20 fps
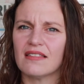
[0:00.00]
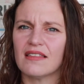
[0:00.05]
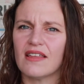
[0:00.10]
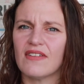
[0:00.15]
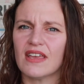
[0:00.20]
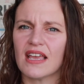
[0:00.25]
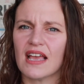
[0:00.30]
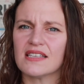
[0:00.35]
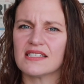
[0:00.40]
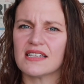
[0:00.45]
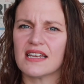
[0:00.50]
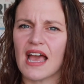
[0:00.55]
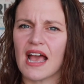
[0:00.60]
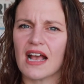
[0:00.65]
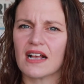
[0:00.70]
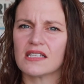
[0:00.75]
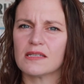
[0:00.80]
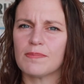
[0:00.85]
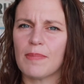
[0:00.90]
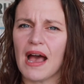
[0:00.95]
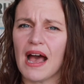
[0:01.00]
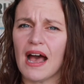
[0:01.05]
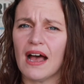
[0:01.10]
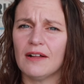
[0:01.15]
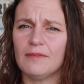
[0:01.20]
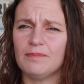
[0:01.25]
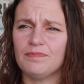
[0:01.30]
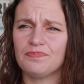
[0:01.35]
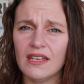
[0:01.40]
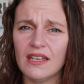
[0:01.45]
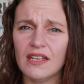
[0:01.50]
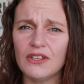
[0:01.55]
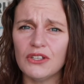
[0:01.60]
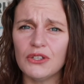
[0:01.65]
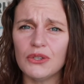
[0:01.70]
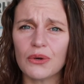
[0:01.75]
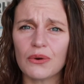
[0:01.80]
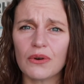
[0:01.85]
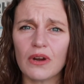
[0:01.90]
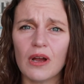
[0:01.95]
living as an expat in
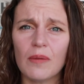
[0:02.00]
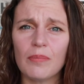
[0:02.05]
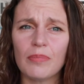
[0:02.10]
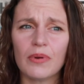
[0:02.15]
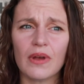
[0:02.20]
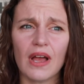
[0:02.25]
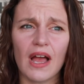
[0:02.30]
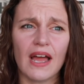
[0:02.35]
Europe,